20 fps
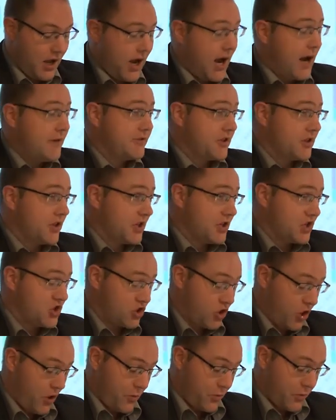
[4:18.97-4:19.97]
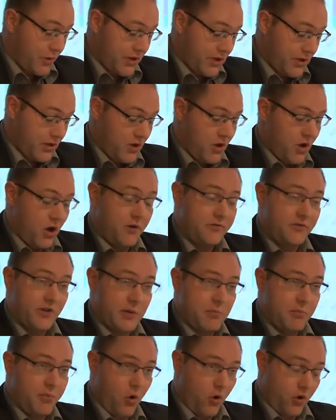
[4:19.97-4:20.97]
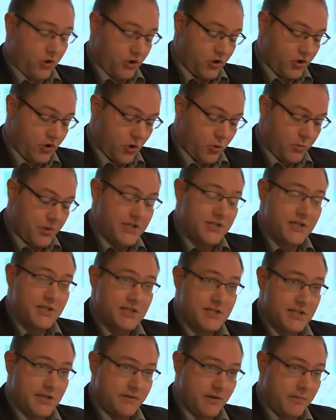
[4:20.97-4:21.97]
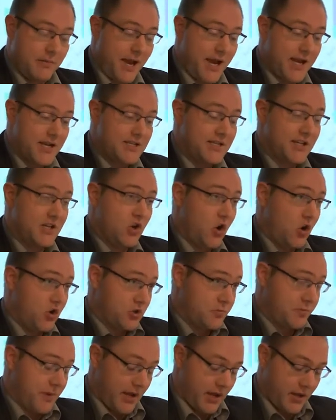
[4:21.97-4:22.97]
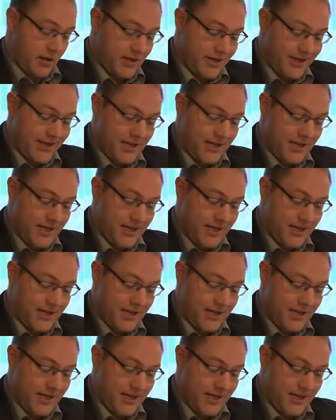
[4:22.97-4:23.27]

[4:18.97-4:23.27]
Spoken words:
after the discovery of the important Norwegian silver mines in Kongsberg